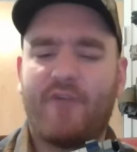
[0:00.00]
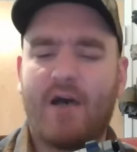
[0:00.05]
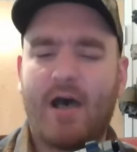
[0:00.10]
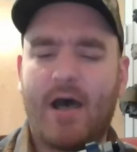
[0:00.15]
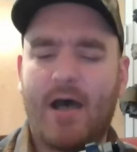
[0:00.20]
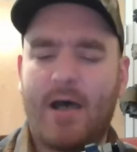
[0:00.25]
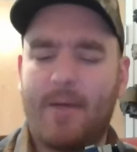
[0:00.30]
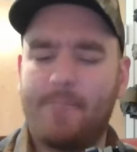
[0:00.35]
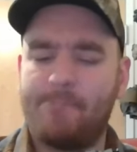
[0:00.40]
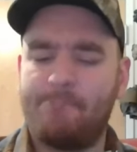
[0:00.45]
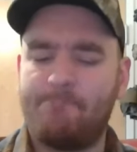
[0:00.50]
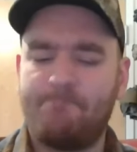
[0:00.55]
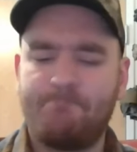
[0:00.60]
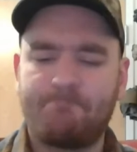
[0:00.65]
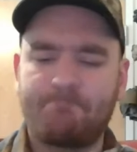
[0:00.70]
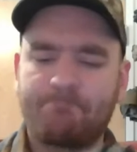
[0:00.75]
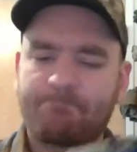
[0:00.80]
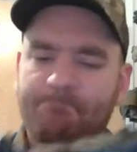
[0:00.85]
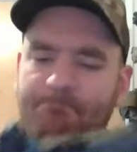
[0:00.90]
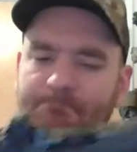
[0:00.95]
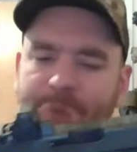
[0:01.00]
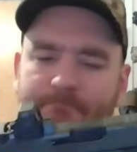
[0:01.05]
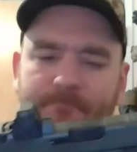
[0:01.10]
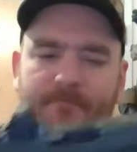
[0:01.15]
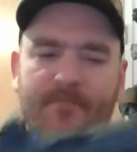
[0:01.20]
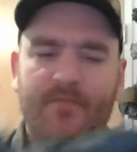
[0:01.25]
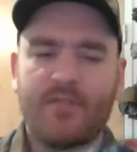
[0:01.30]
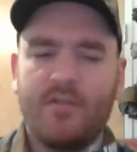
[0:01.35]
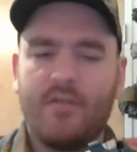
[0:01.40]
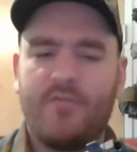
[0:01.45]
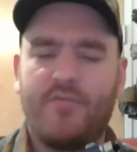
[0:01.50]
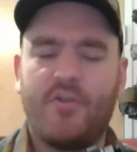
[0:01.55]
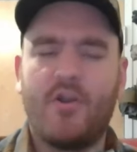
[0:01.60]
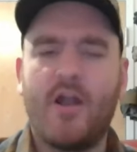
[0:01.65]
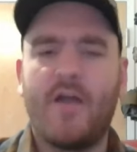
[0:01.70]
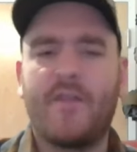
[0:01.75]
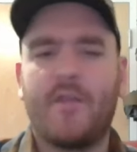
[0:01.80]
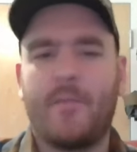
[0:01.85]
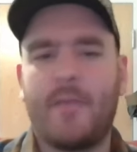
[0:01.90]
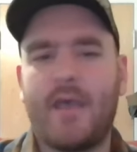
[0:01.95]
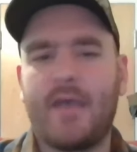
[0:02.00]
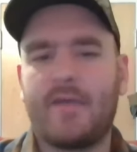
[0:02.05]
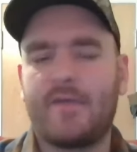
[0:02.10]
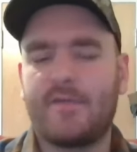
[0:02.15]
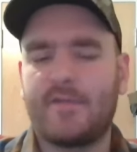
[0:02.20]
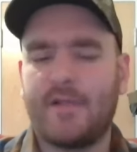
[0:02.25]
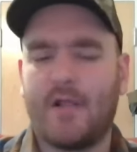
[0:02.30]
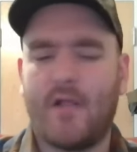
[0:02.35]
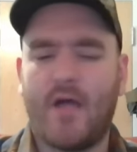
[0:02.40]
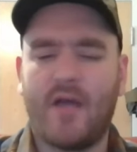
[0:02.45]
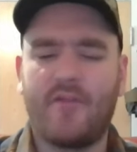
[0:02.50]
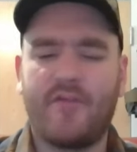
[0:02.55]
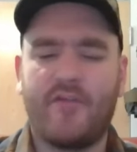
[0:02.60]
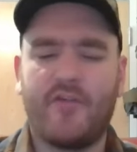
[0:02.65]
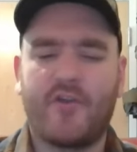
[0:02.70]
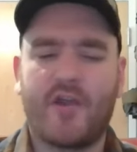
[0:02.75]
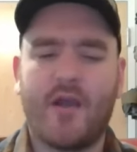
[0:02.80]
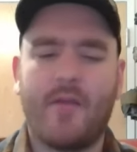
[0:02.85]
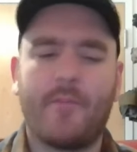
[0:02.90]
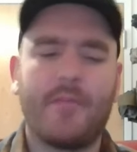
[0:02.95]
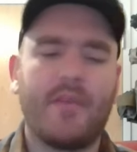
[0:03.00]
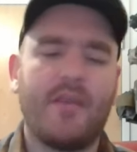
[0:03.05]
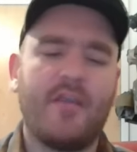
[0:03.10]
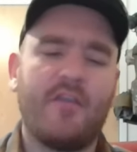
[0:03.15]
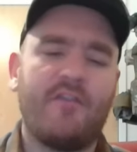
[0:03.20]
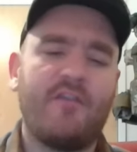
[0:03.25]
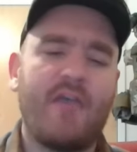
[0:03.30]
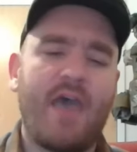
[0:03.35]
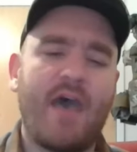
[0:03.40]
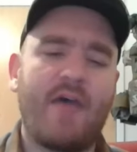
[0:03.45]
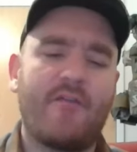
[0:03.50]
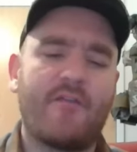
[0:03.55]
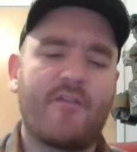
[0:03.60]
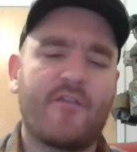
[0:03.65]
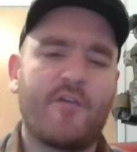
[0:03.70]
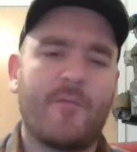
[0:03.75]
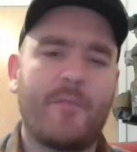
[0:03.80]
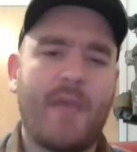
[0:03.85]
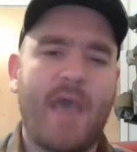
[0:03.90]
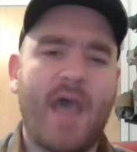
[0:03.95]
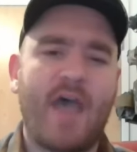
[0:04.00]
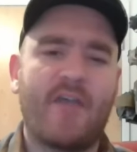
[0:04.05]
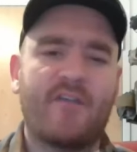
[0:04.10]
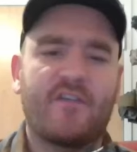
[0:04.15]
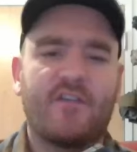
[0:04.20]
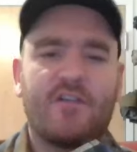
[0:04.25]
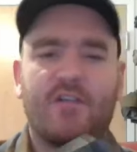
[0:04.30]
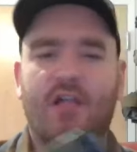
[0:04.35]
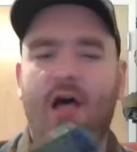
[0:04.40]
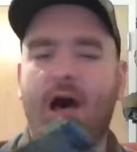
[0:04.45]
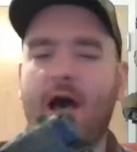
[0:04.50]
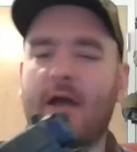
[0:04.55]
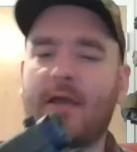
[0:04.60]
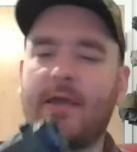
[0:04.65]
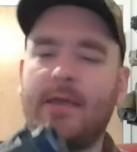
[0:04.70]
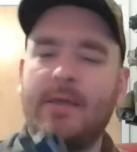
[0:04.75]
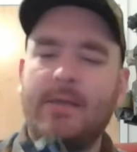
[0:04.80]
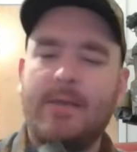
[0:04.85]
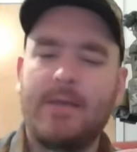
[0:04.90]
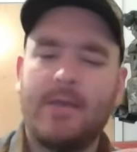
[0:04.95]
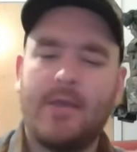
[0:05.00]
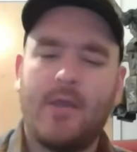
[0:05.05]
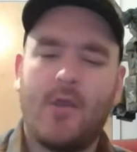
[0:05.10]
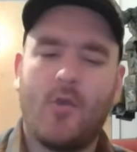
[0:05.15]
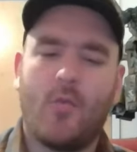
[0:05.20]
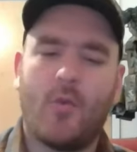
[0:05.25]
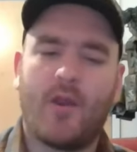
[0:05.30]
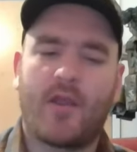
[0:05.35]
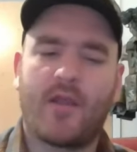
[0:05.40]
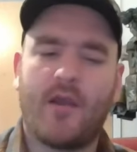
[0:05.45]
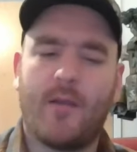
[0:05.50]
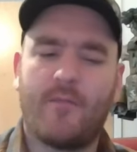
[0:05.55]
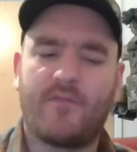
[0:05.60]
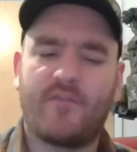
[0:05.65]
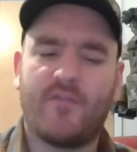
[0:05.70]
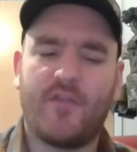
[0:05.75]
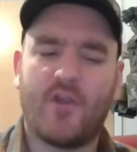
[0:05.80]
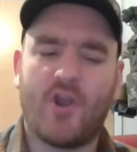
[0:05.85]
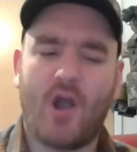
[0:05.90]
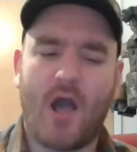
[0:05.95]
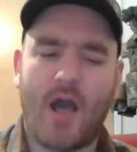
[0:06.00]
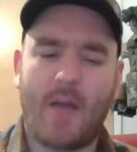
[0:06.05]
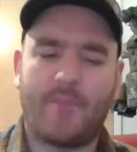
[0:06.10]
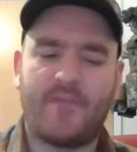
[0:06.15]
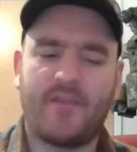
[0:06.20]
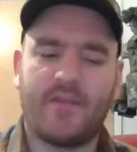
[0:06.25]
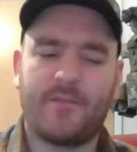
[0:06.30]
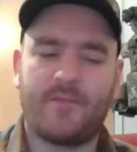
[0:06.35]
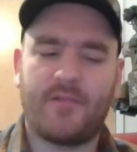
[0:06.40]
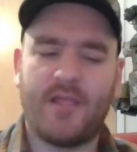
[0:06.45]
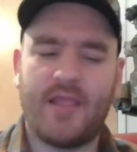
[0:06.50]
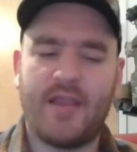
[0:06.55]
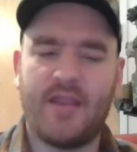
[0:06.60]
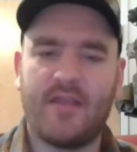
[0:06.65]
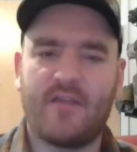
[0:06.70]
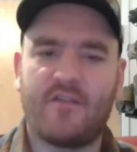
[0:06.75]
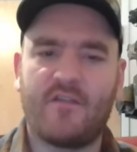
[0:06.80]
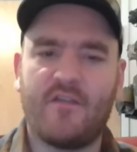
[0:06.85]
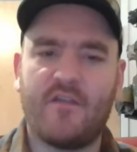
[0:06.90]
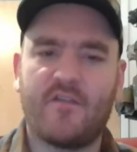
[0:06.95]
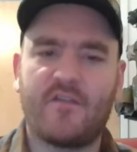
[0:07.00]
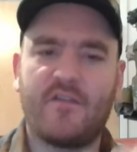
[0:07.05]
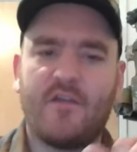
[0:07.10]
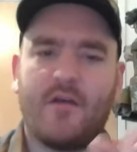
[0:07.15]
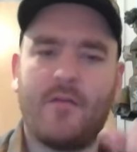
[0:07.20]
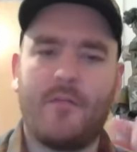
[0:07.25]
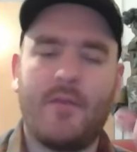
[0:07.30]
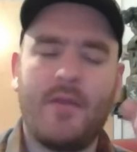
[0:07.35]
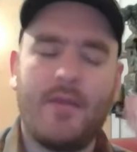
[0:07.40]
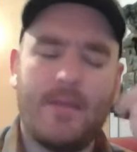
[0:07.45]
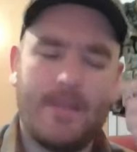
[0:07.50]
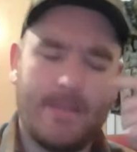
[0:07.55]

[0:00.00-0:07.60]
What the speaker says: They're not the best. A lot of other companies have surpassed Glock when it comes to their optic plating system.